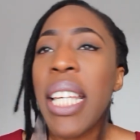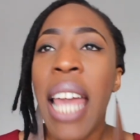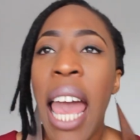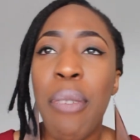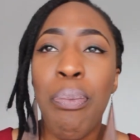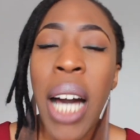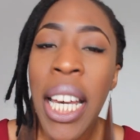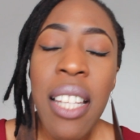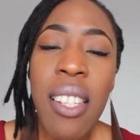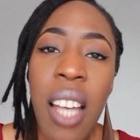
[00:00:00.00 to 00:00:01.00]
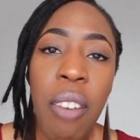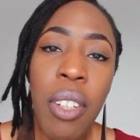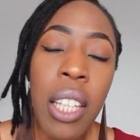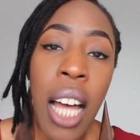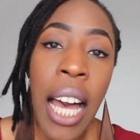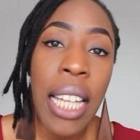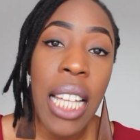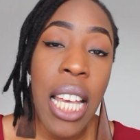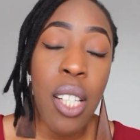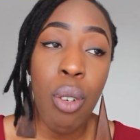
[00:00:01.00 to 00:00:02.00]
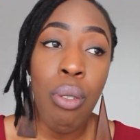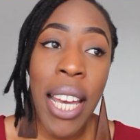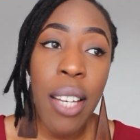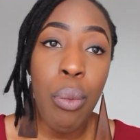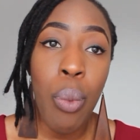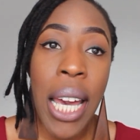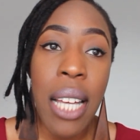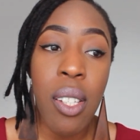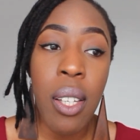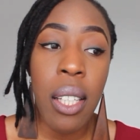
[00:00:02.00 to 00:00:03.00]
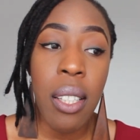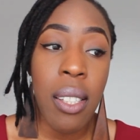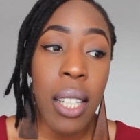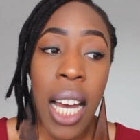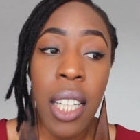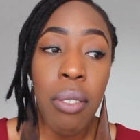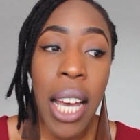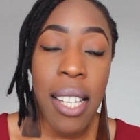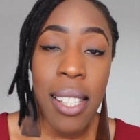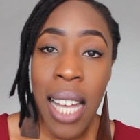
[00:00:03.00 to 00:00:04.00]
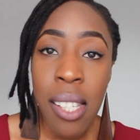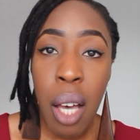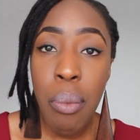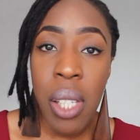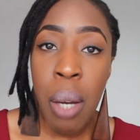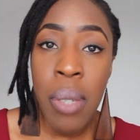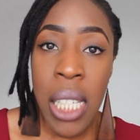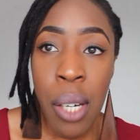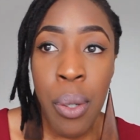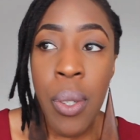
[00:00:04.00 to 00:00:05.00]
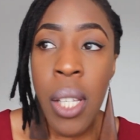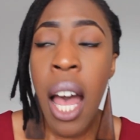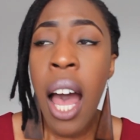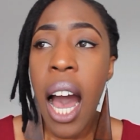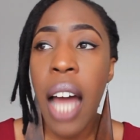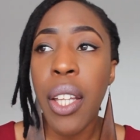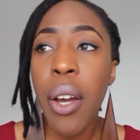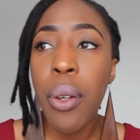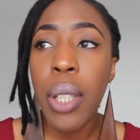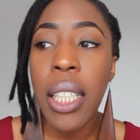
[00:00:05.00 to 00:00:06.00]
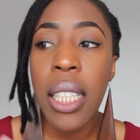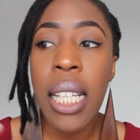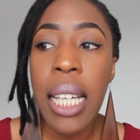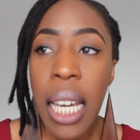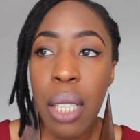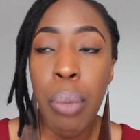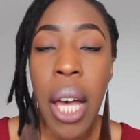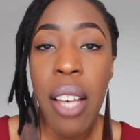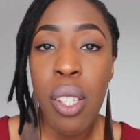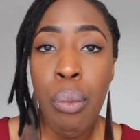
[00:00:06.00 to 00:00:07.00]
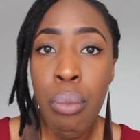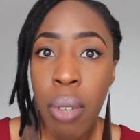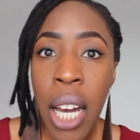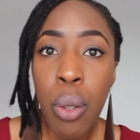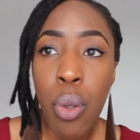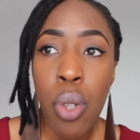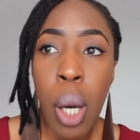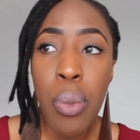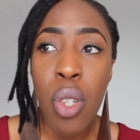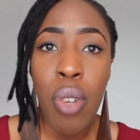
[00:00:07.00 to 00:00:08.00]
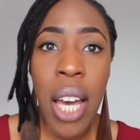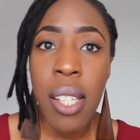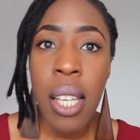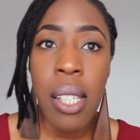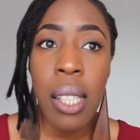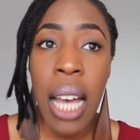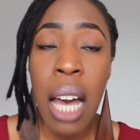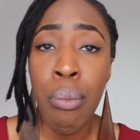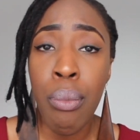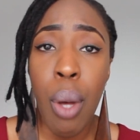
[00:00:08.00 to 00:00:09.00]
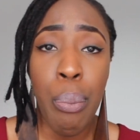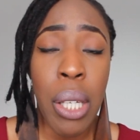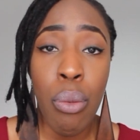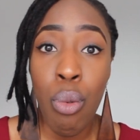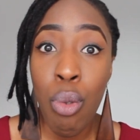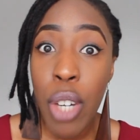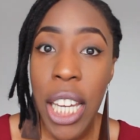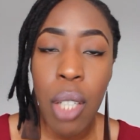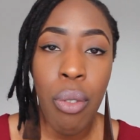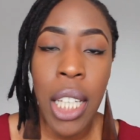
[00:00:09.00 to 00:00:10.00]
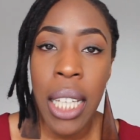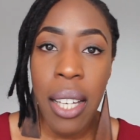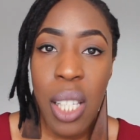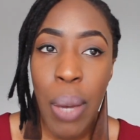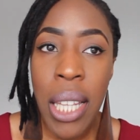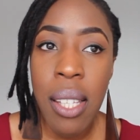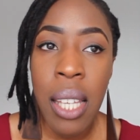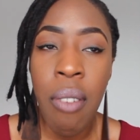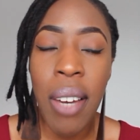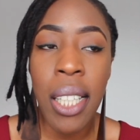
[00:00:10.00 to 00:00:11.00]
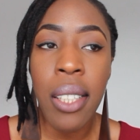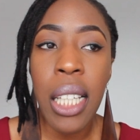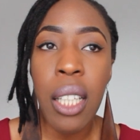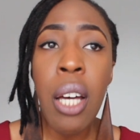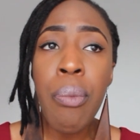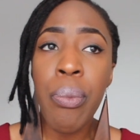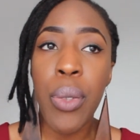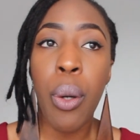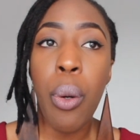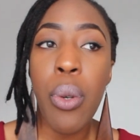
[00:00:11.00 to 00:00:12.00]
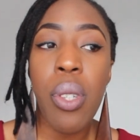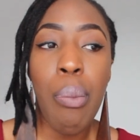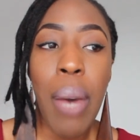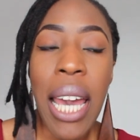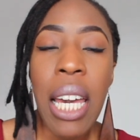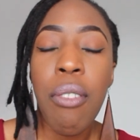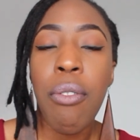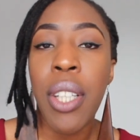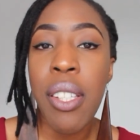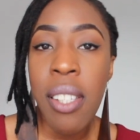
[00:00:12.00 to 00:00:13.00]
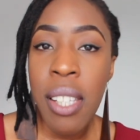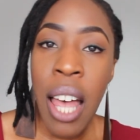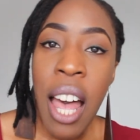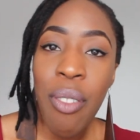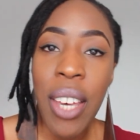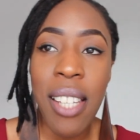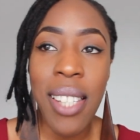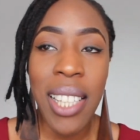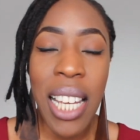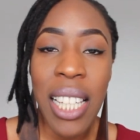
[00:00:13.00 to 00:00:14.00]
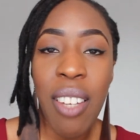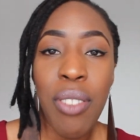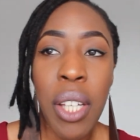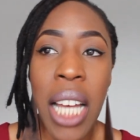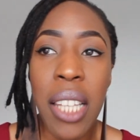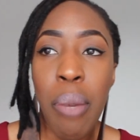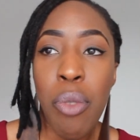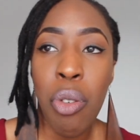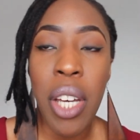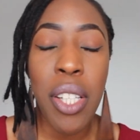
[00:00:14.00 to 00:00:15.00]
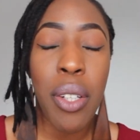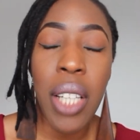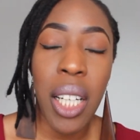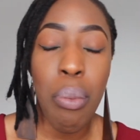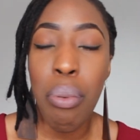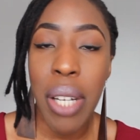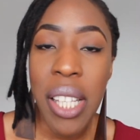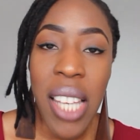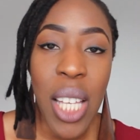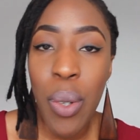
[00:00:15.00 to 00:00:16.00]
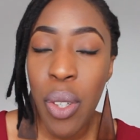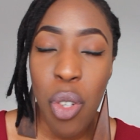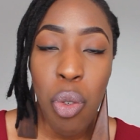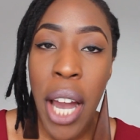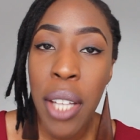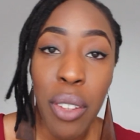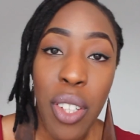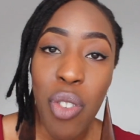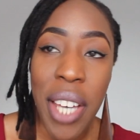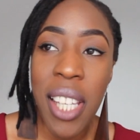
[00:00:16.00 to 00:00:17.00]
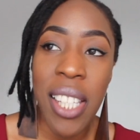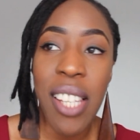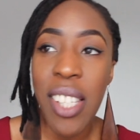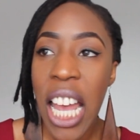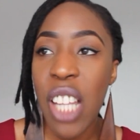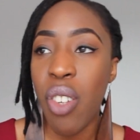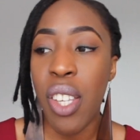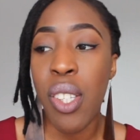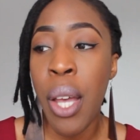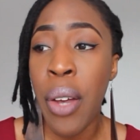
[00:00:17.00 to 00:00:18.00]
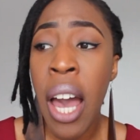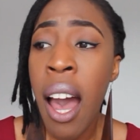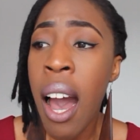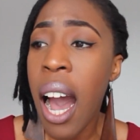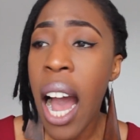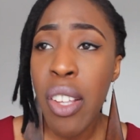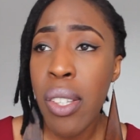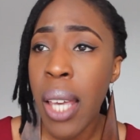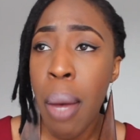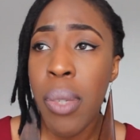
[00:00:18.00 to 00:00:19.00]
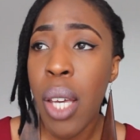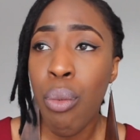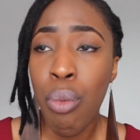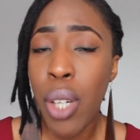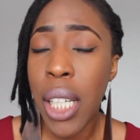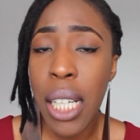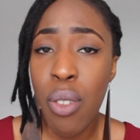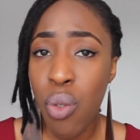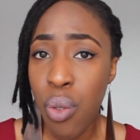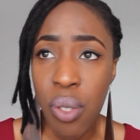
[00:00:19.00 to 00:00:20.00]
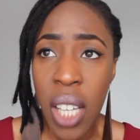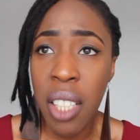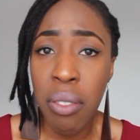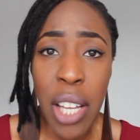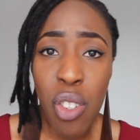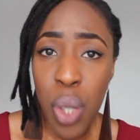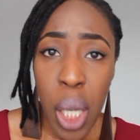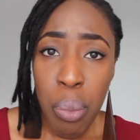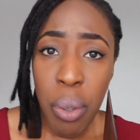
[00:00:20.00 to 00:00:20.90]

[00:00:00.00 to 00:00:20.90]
yeah, buying stuff online is a great way to kind of like snazz up some deals. I know that the in-person bridal shops, the dresses can be really, really expensive, and I think you're also paying for the service that they give you, like them treating you like a princess when you're trying on the dresses, etc. So I just kept it really kind of like cheap,